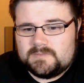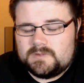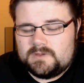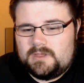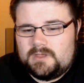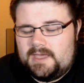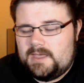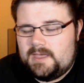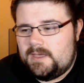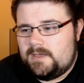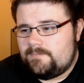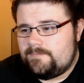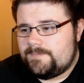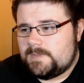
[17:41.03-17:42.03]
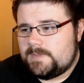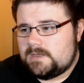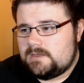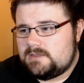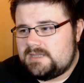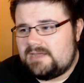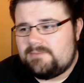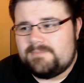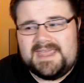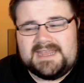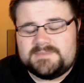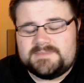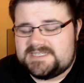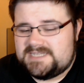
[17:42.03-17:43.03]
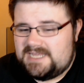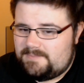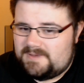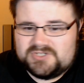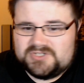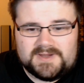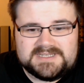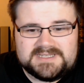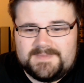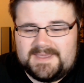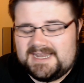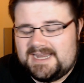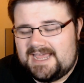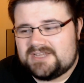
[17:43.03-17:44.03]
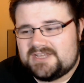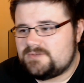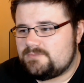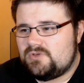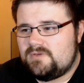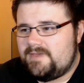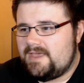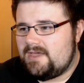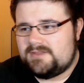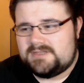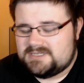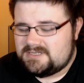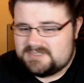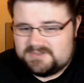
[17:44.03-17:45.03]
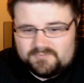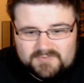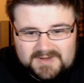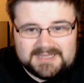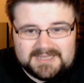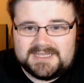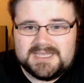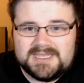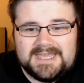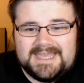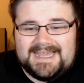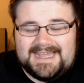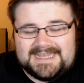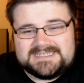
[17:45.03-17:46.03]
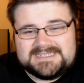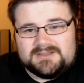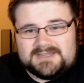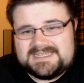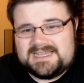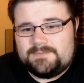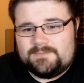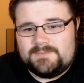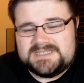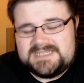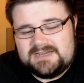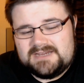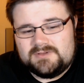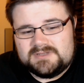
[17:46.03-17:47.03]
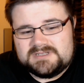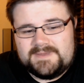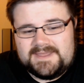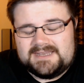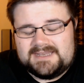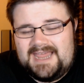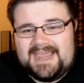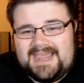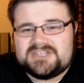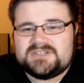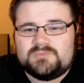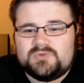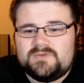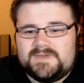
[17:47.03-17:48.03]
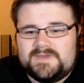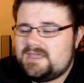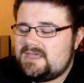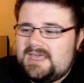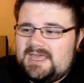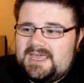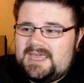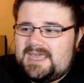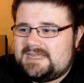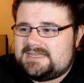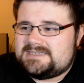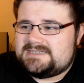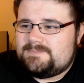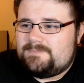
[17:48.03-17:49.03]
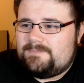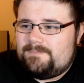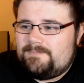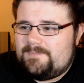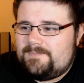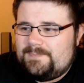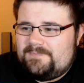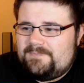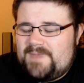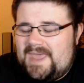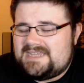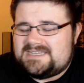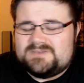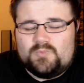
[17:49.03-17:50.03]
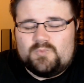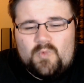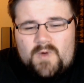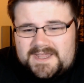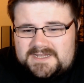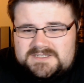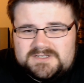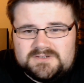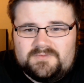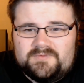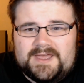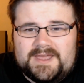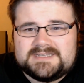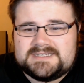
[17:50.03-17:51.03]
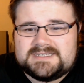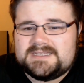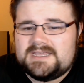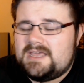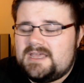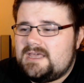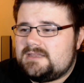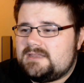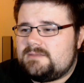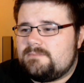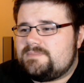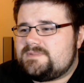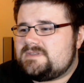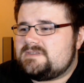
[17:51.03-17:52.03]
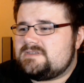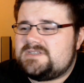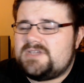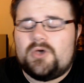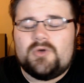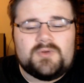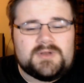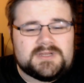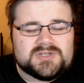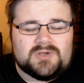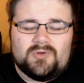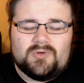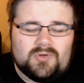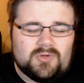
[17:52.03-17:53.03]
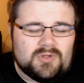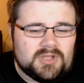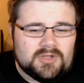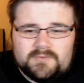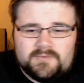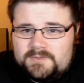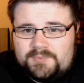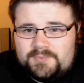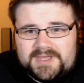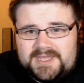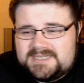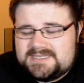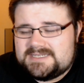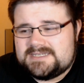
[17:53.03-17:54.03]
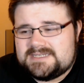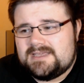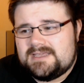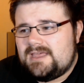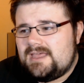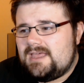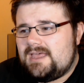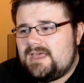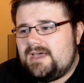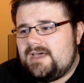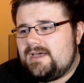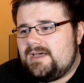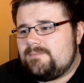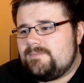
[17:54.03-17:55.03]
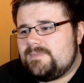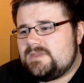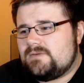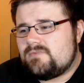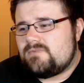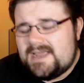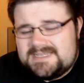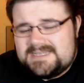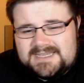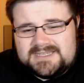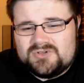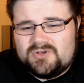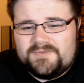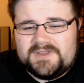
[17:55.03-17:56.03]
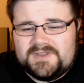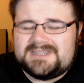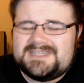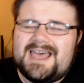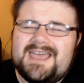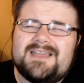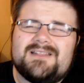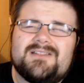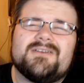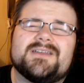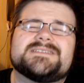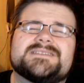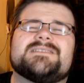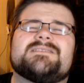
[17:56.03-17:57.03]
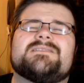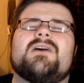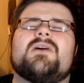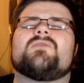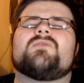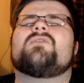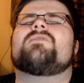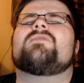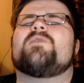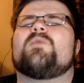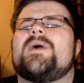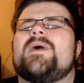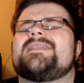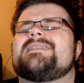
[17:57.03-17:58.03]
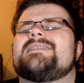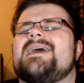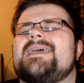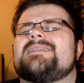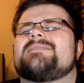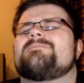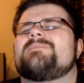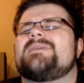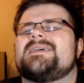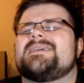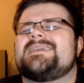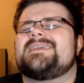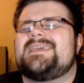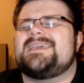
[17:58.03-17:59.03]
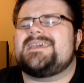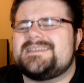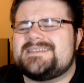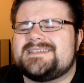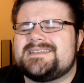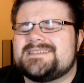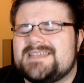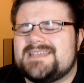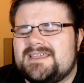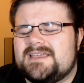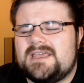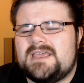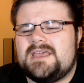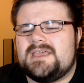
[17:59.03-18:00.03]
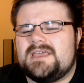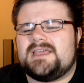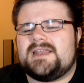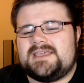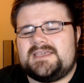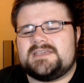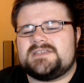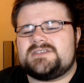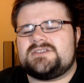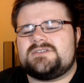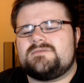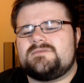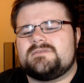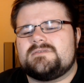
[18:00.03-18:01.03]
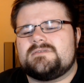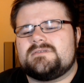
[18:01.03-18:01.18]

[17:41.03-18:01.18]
They made a mistake by trying to make an action movie out of this, because it really is not the type of material to make an action movie. It's paced way too fast. The tone is all over the place. The writing is awful. The dialogue is god awful. When Light and Mia kiss, it's like, can I kiss you?